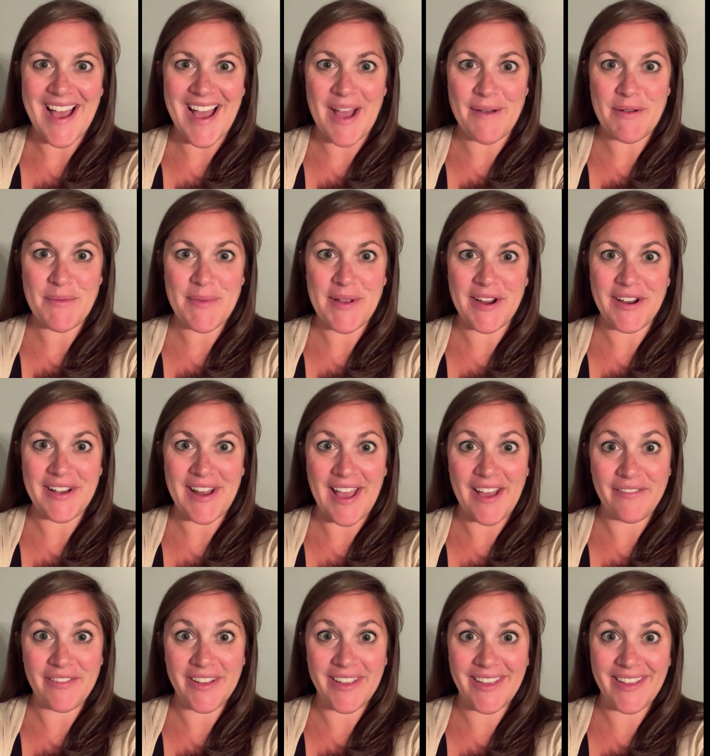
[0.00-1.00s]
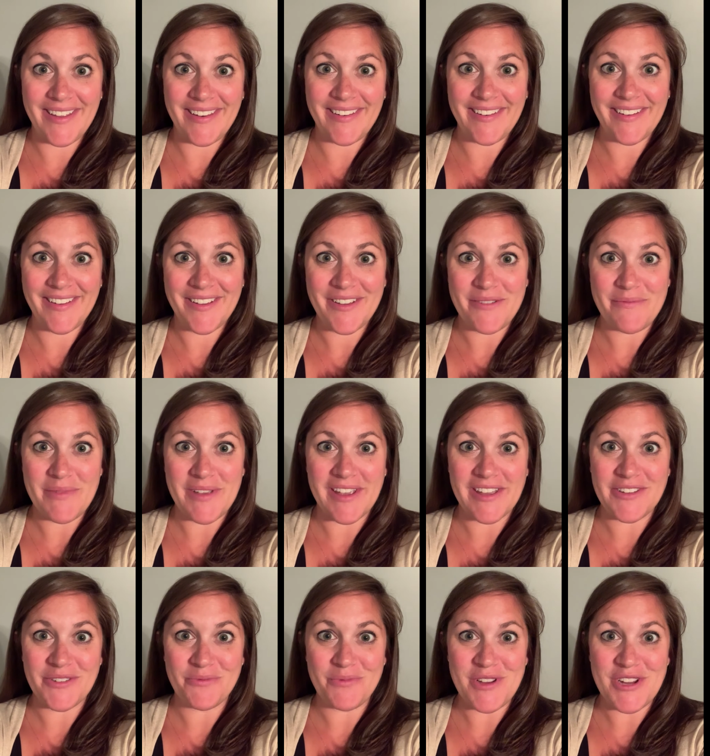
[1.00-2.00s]
I'm a parent advocate
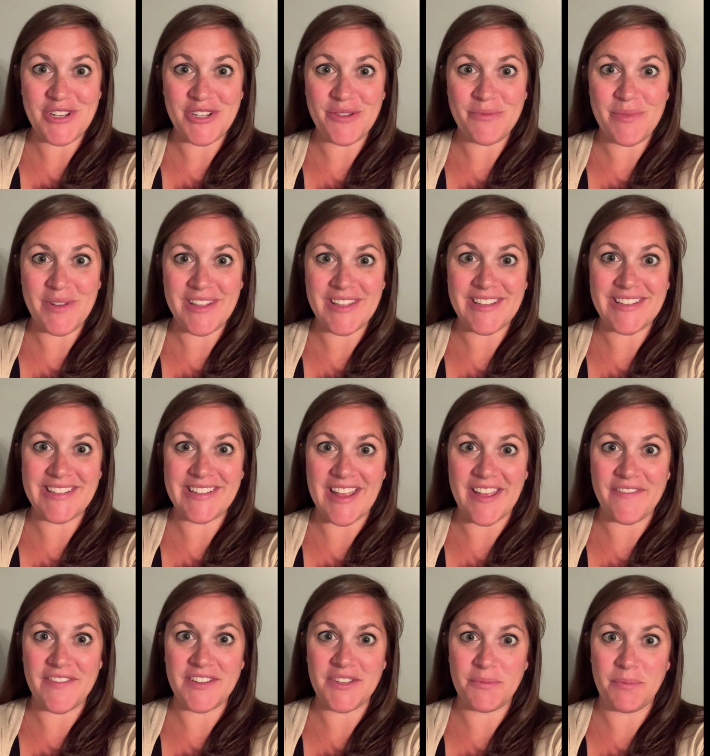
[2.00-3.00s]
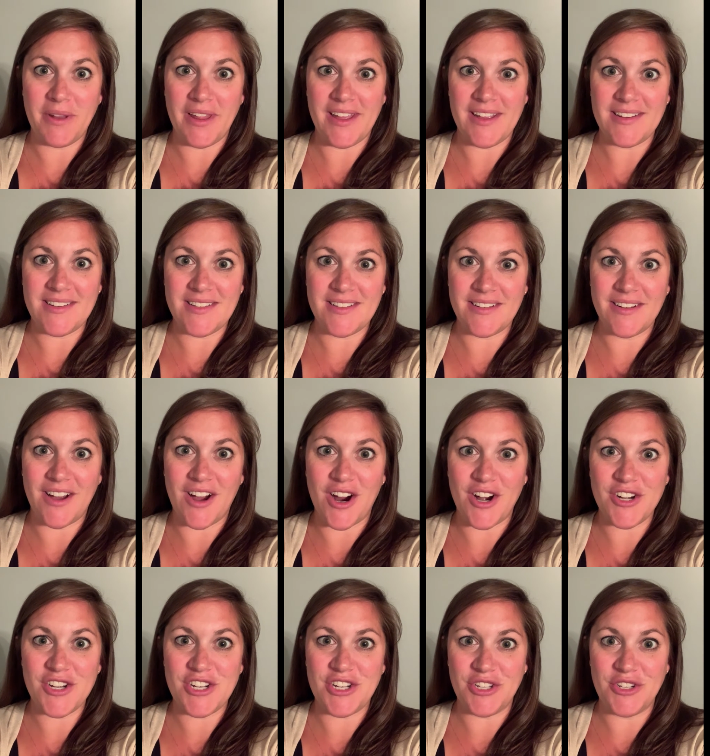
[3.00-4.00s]
because we should be the safest place
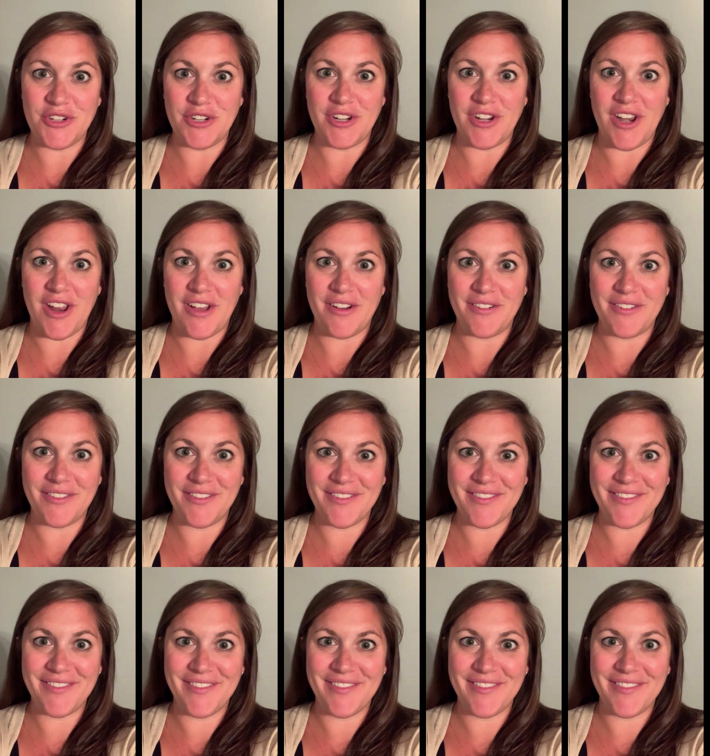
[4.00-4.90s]
our children know.